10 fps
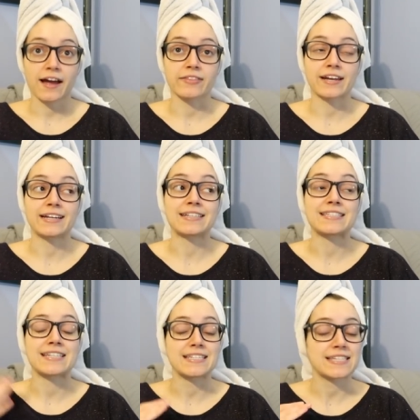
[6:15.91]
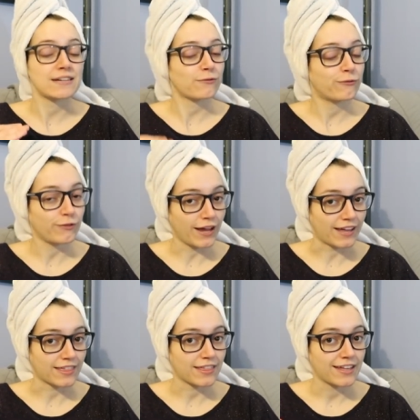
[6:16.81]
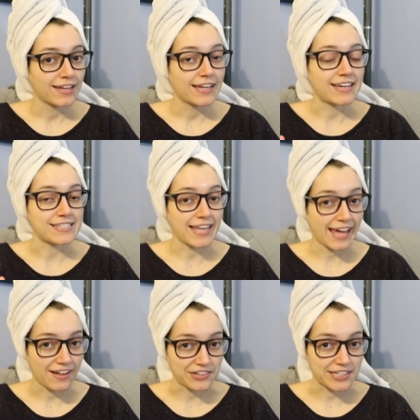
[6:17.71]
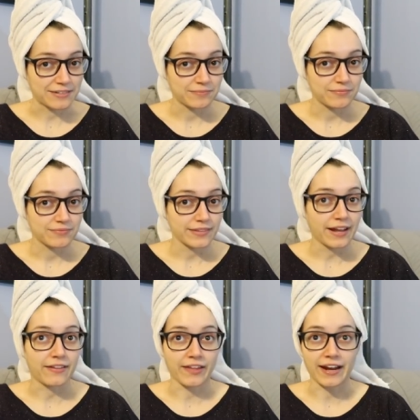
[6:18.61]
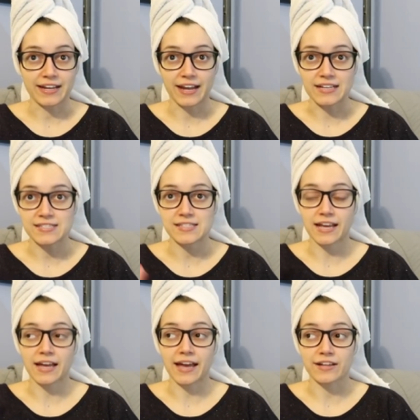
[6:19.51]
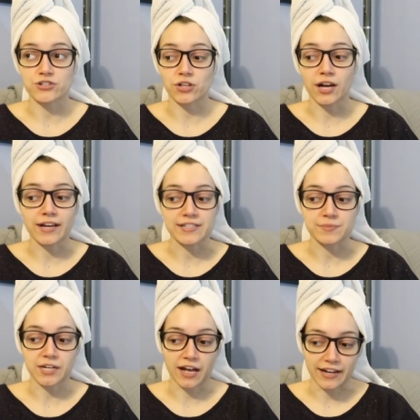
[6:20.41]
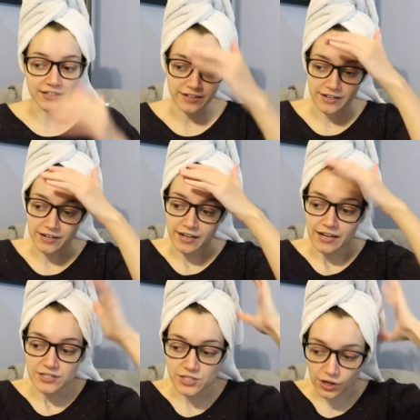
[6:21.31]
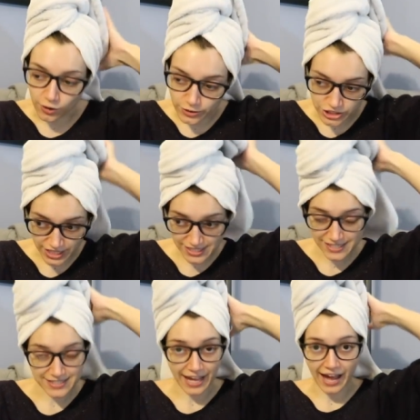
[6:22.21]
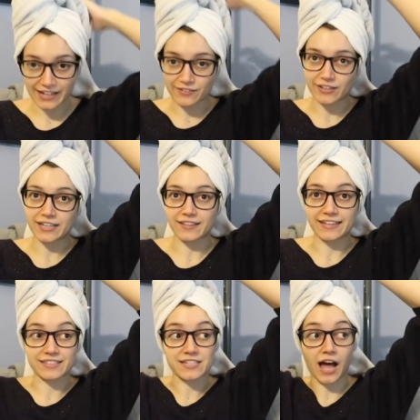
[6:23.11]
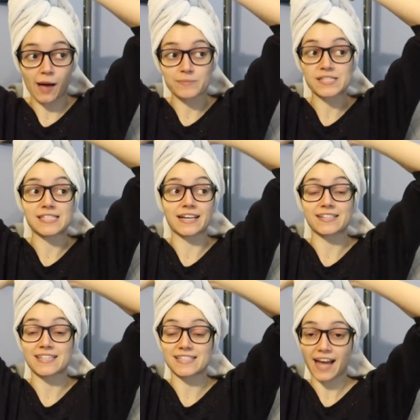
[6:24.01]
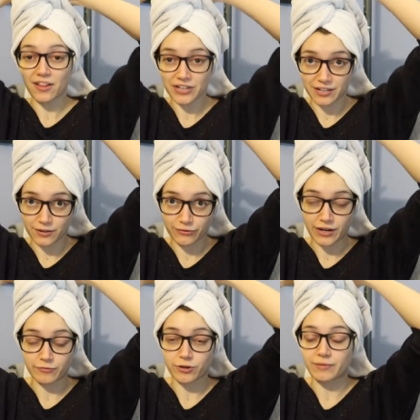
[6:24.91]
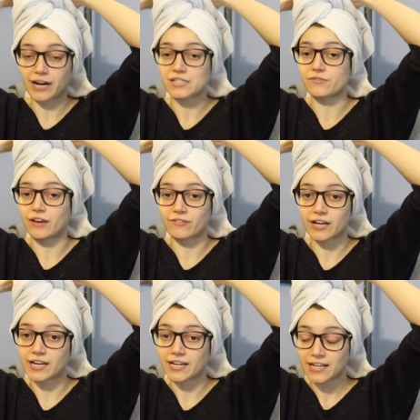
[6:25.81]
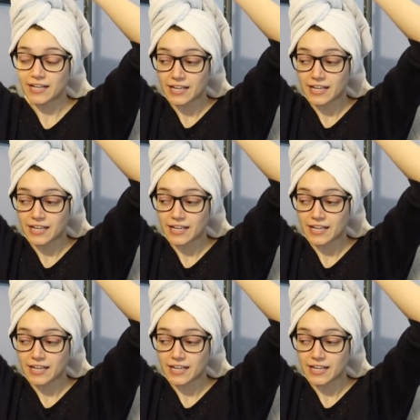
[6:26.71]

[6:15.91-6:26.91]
And then in a distant fifth is Haley, and then I guess Angela is behind her. So JC's not even in like the top six. It's not looking good for him for America's Favorite.